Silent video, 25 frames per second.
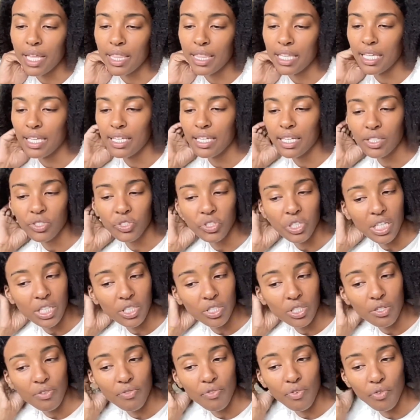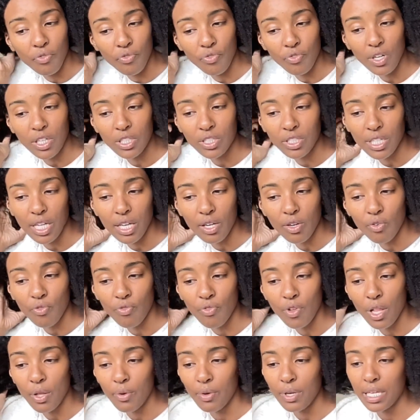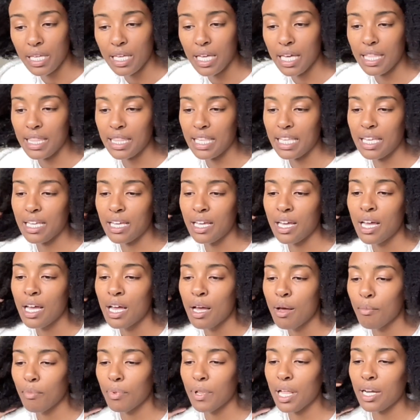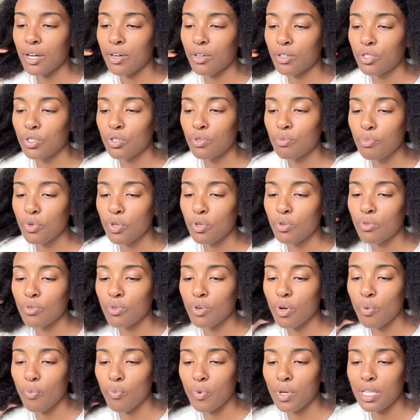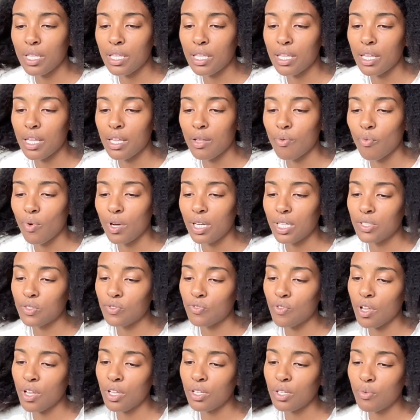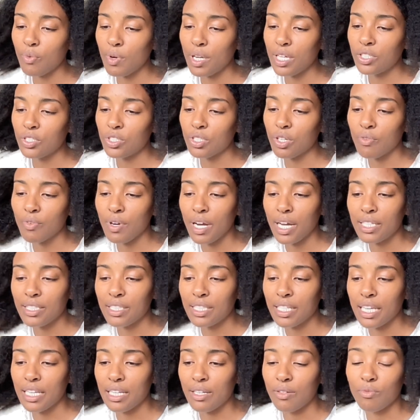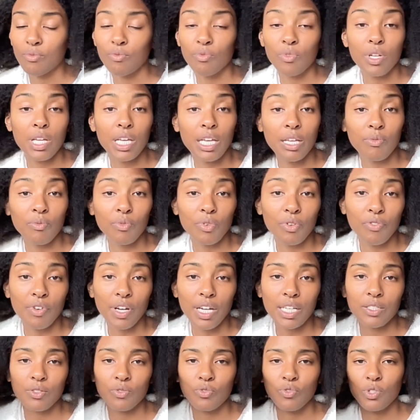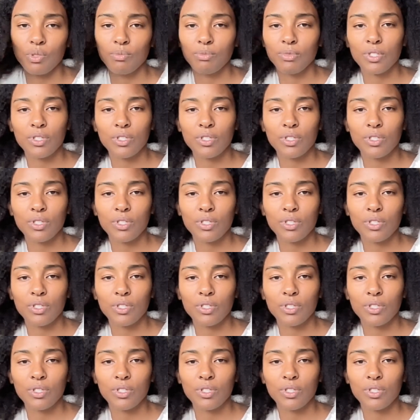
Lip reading: and the initiation of a fresh cycle following the black or new moon, when what has fallen away shall rise again in revised form.